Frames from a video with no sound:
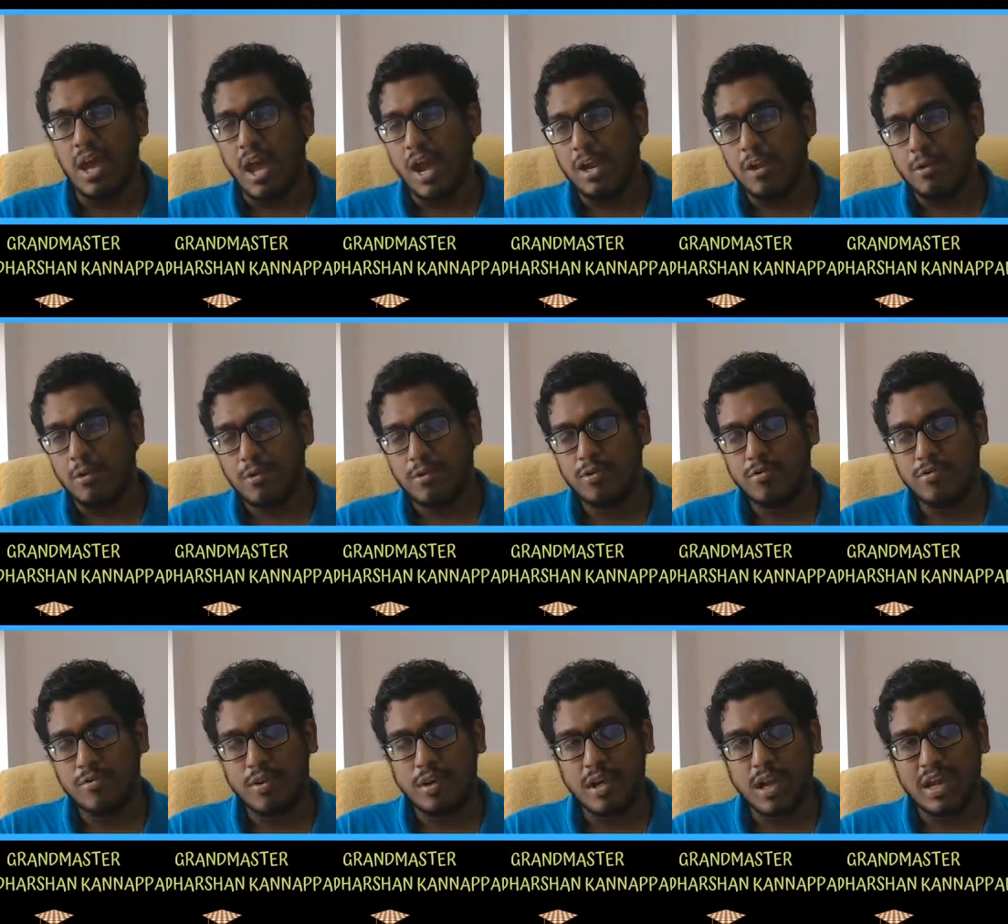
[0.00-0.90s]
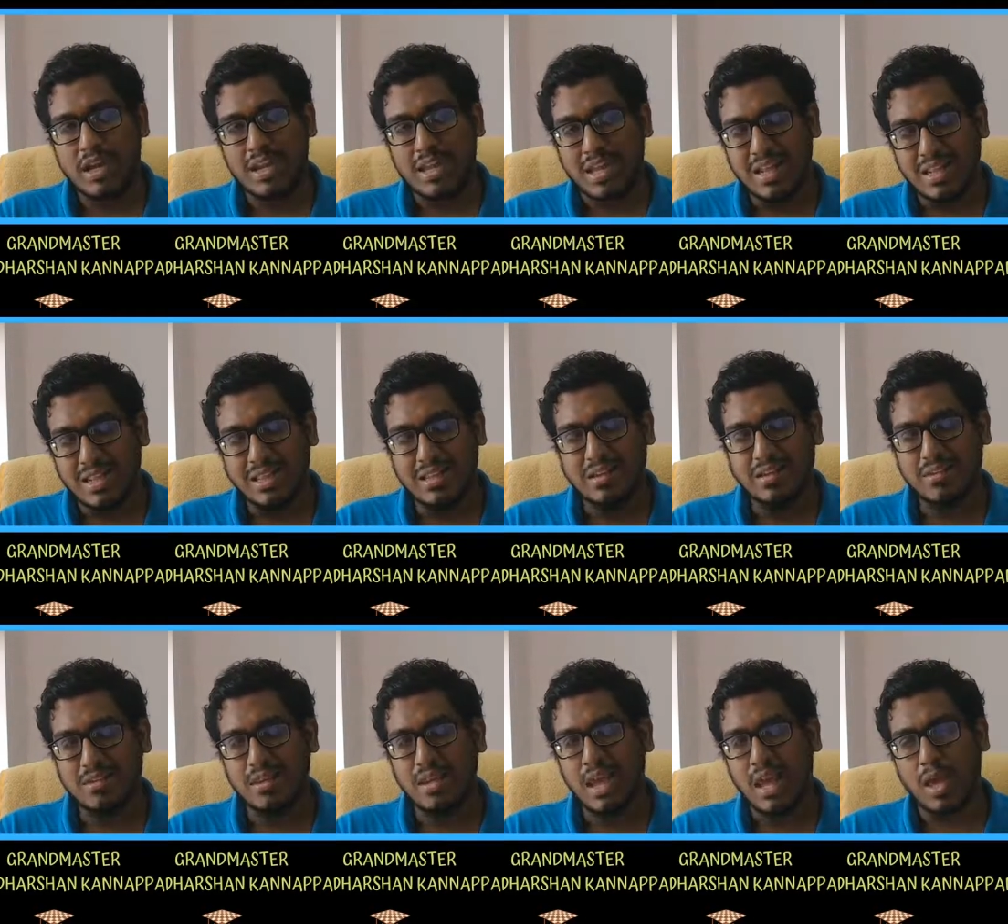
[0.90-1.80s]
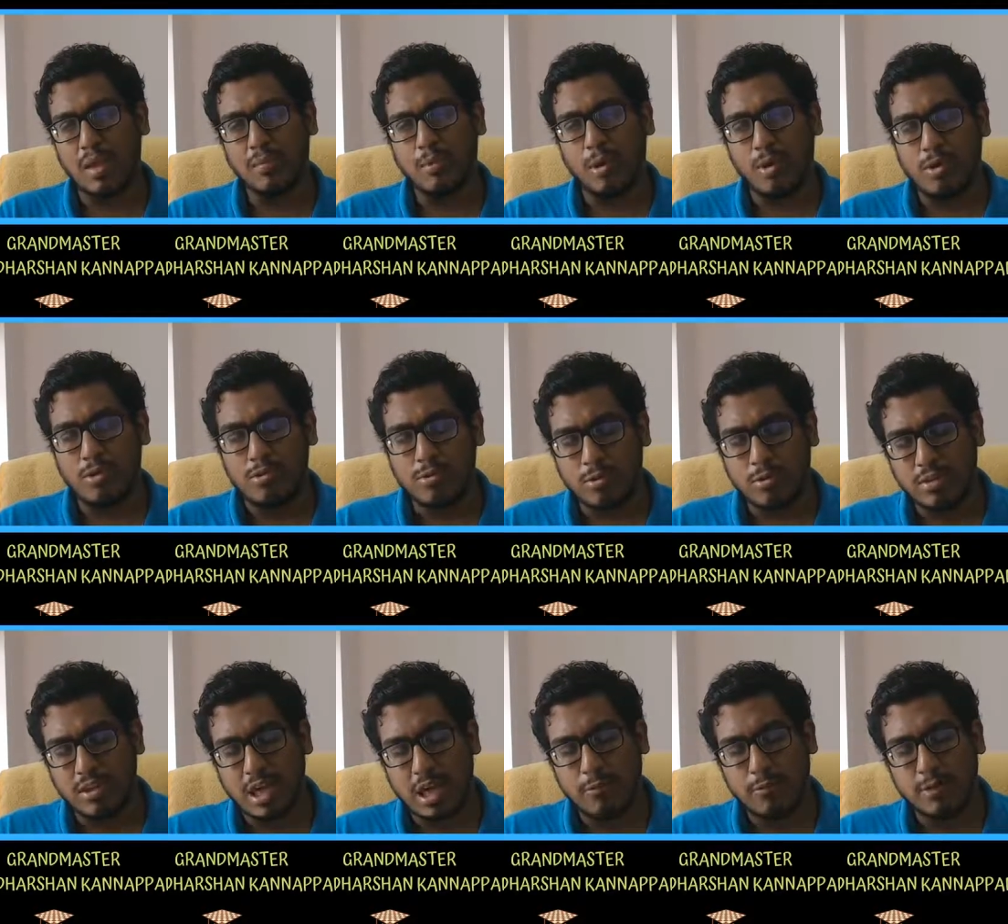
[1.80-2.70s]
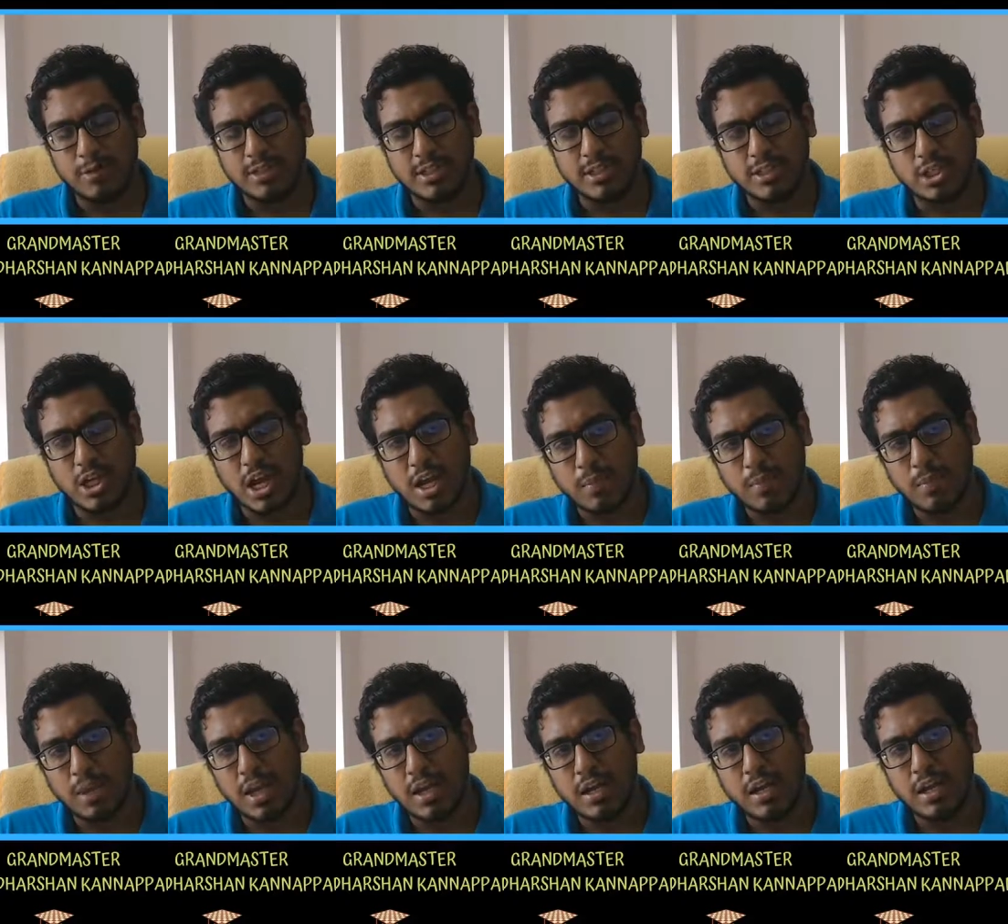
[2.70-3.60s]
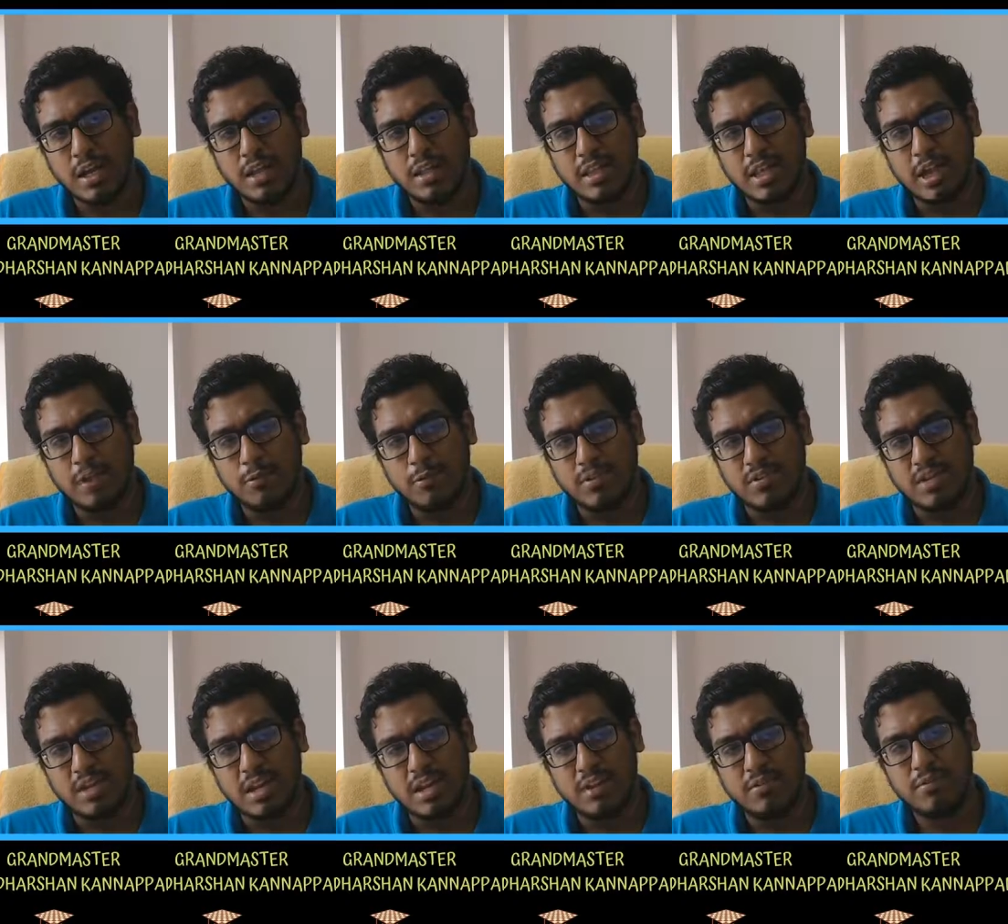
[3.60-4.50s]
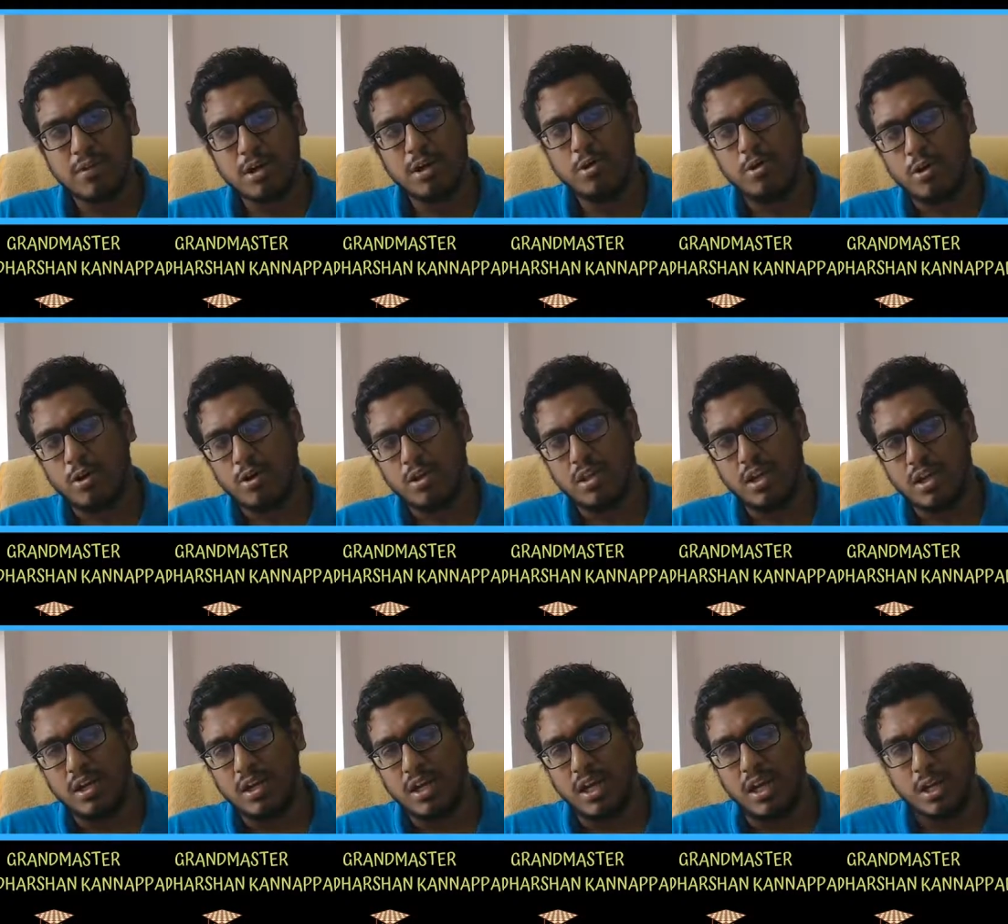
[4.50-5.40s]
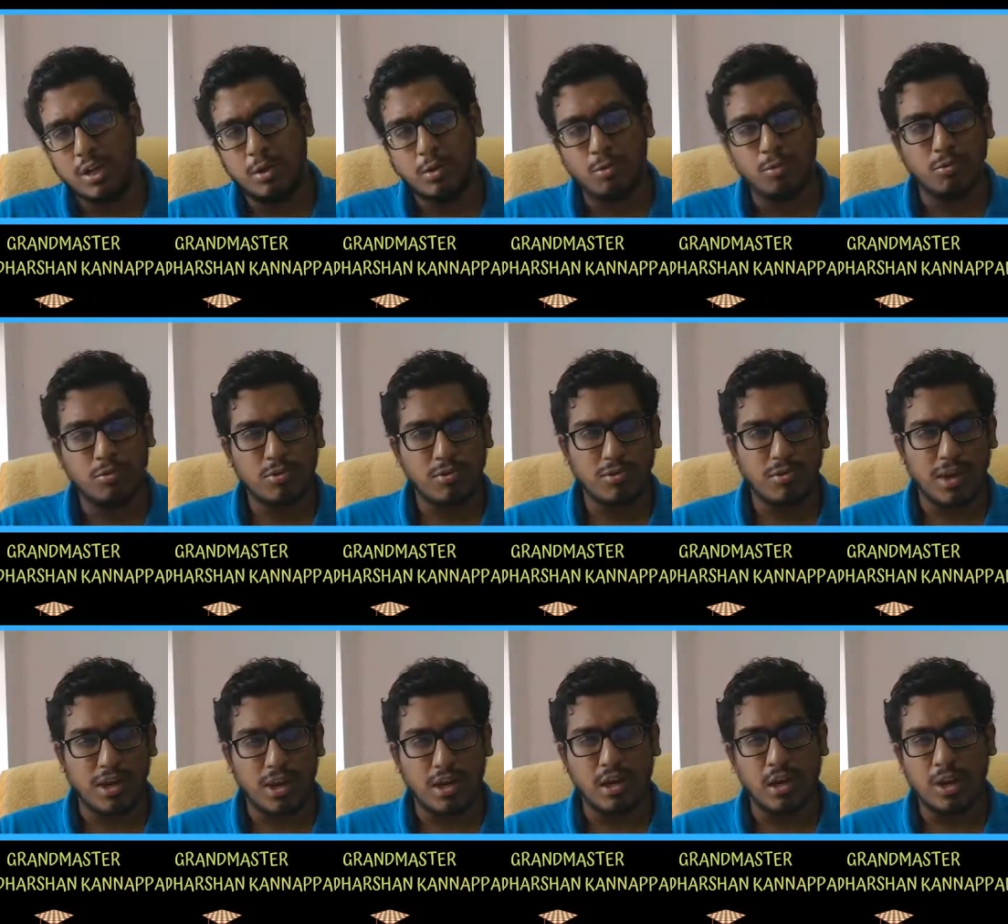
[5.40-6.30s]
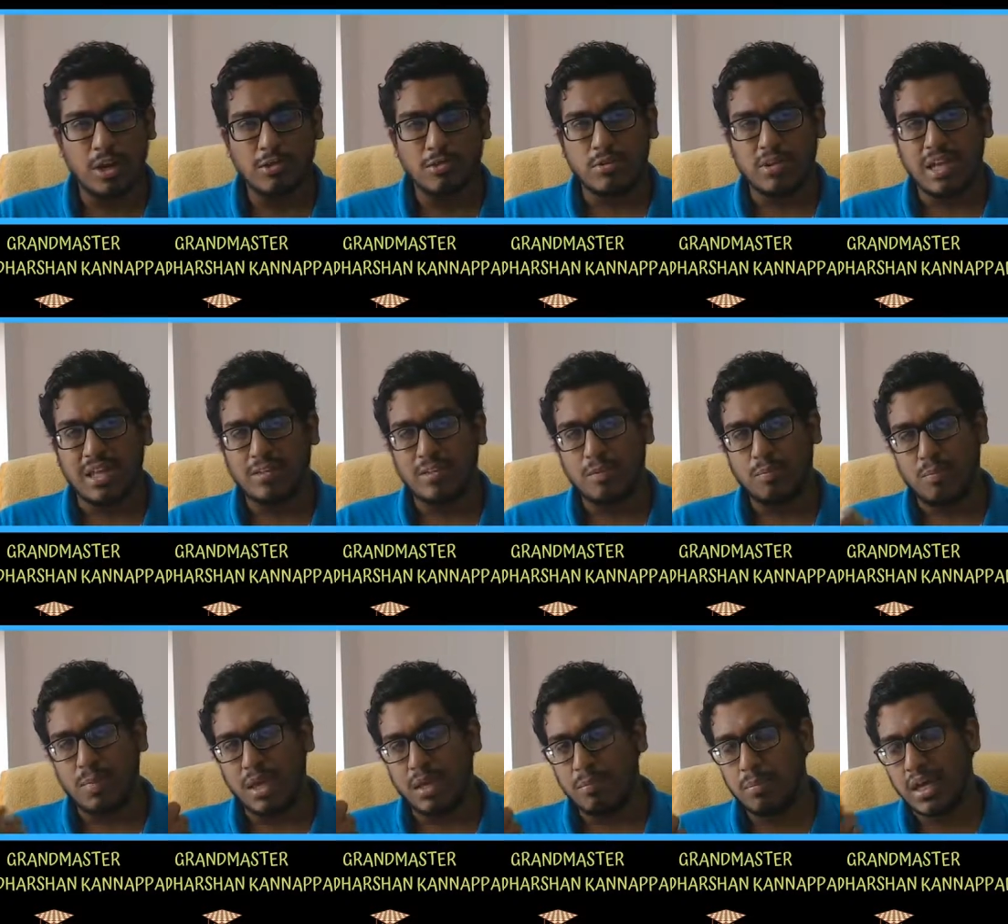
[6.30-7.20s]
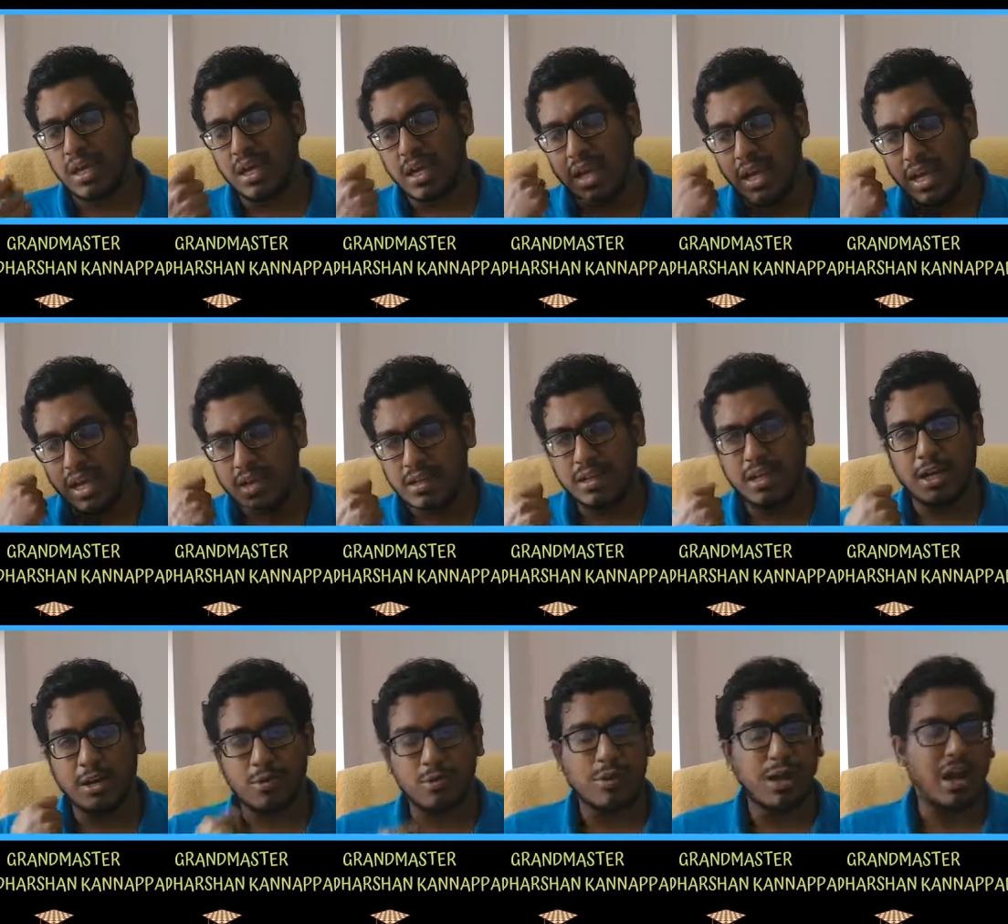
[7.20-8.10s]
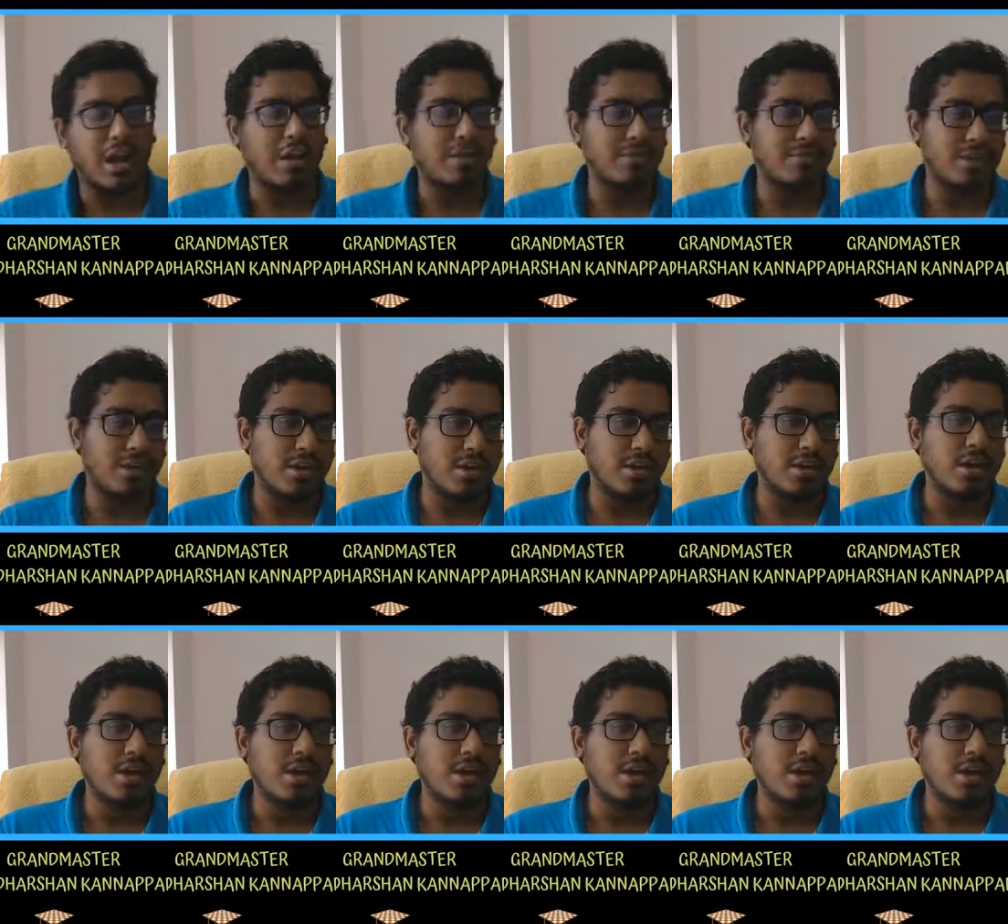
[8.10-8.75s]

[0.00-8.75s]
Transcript: And don't forget, in this game also there was a checkmate that was delivered on the d2 square. So that's a big hint that you have here.